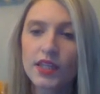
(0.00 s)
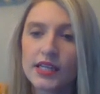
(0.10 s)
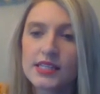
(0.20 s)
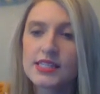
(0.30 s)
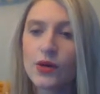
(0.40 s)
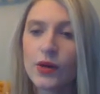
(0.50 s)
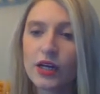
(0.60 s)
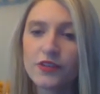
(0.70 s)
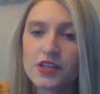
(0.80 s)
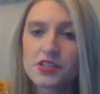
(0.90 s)
And so
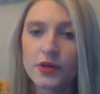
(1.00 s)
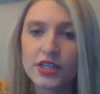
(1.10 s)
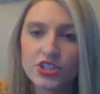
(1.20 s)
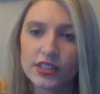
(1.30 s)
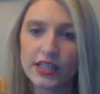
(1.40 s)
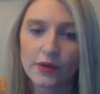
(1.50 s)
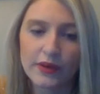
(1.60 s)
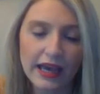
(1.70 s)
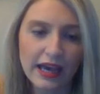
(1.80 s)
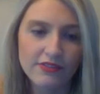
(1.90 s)
our first question that we
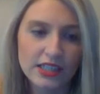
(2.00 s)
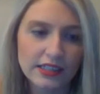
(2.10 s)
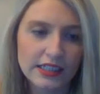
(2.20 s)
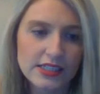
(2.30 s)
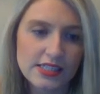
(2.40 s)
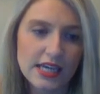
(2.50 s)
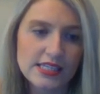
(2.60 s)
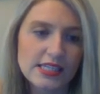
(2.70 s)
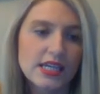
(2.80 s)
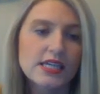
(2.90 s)
have down here
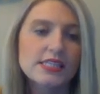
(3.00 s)
says,